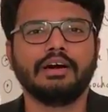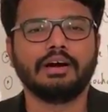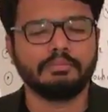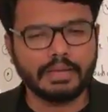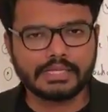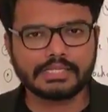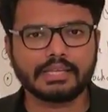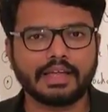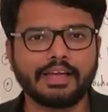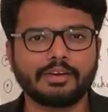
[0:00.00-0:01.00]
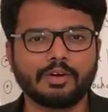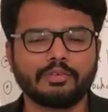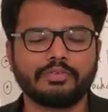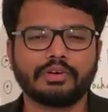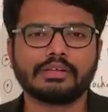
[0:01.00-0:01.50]
amazing kind of
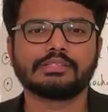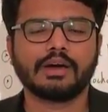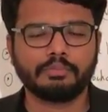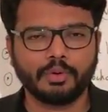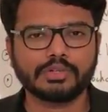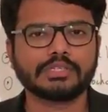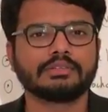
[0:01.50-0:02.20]
support.